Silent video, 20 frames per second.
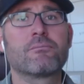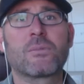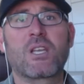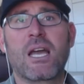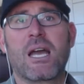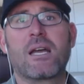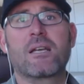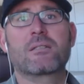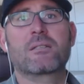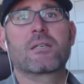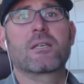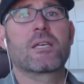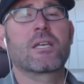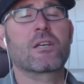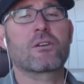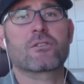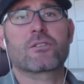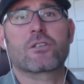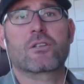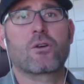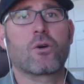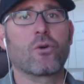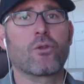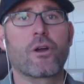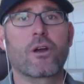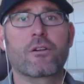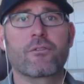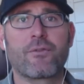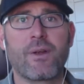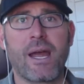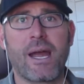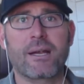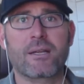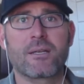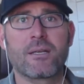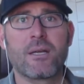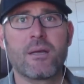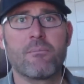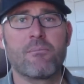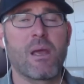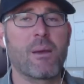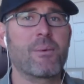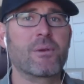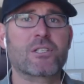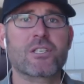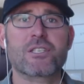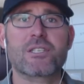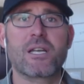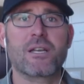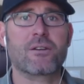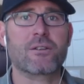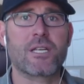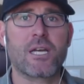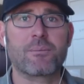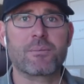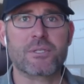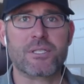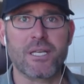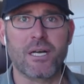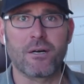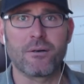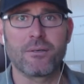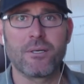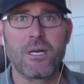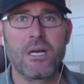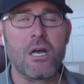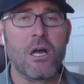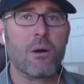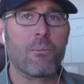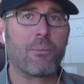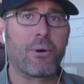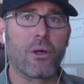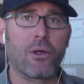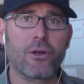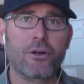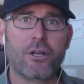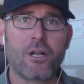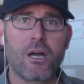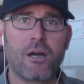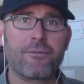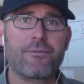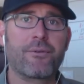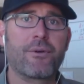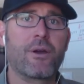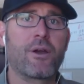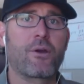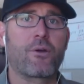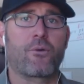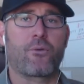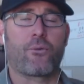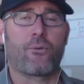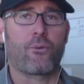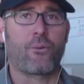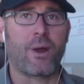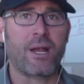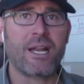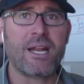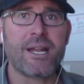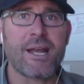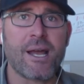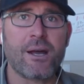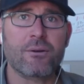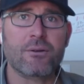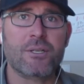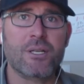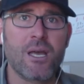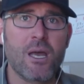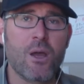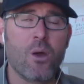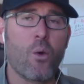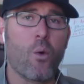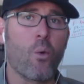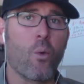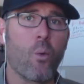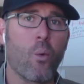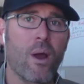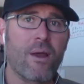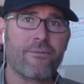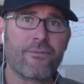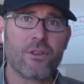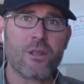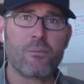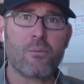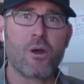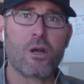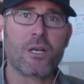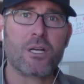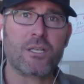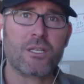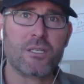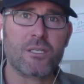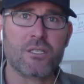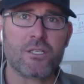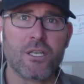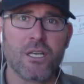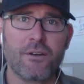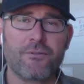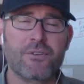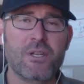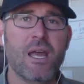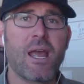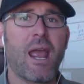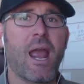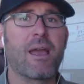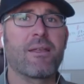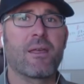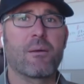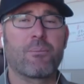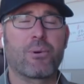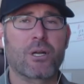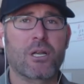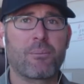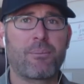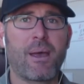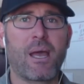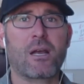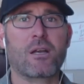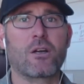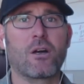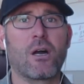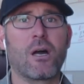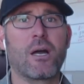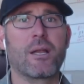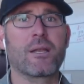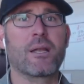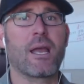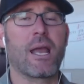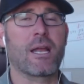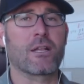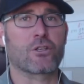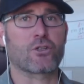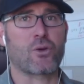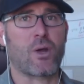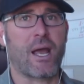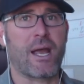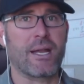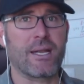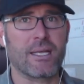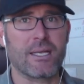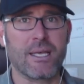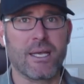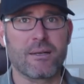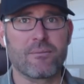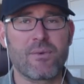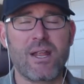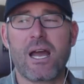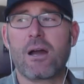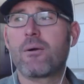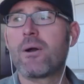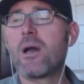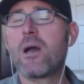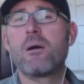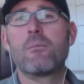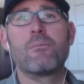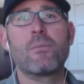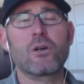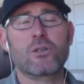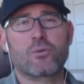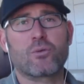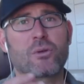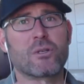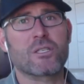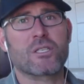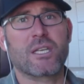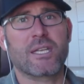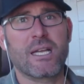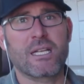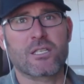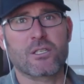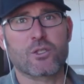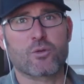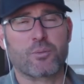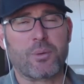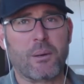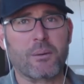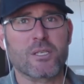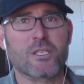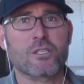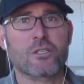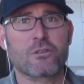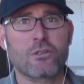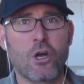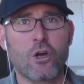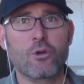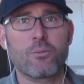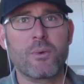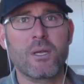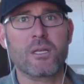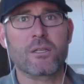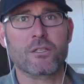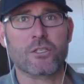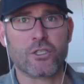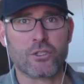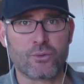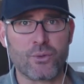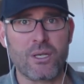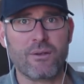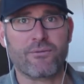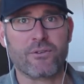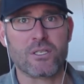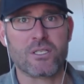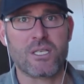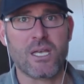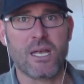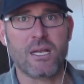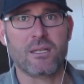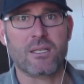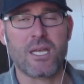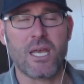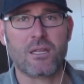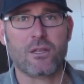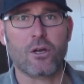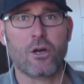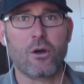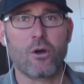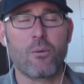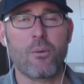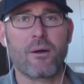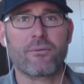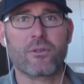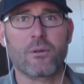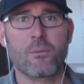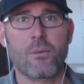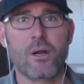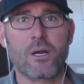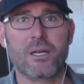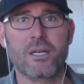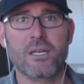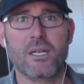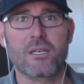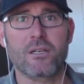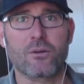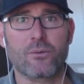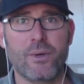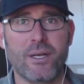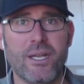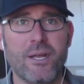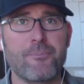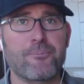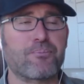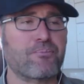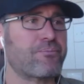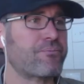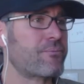guys, here's the cold hard fact. Maybe it's just not your time to sell. Pull it off, rent it out, wait for the market to shift, and then put it back on and try it again. Now, most real estate agents would probably stone me in the street for saying take the home off the market and to rent it,